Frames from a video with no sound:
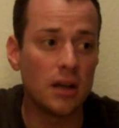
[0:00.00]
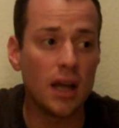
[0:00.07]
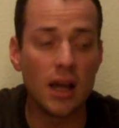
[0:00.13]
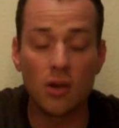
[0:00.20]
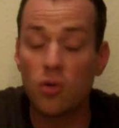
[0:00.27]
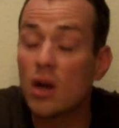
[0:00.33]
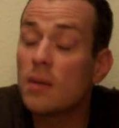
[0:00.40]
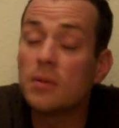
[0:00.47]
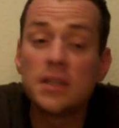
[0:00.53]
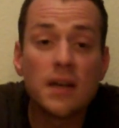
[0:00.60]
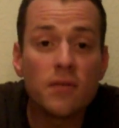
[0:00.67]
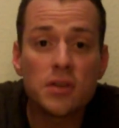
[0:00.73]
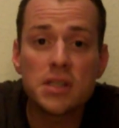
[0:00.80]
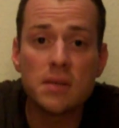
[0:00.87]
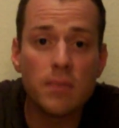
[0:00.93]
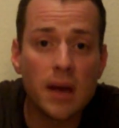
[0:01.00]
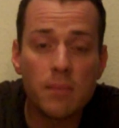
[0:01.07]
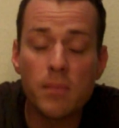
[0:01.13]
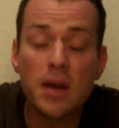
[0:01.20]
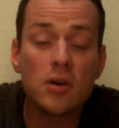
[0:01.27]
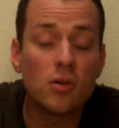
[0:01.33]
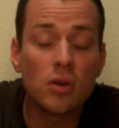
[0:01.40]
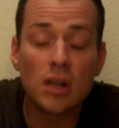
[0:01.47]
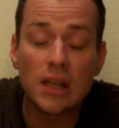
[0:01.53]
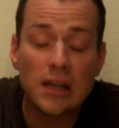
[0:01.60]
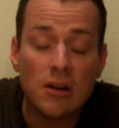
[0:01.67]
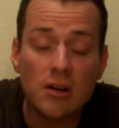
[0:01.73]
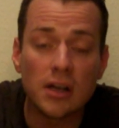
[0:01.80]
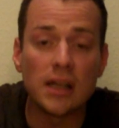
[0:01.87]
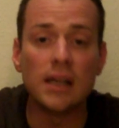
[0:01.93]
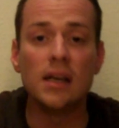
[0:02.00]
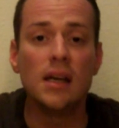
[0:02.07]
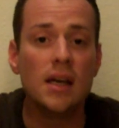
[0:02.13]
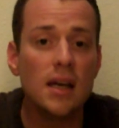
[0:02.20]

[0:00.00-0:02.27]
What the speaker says: incredible difference in my mental clarity.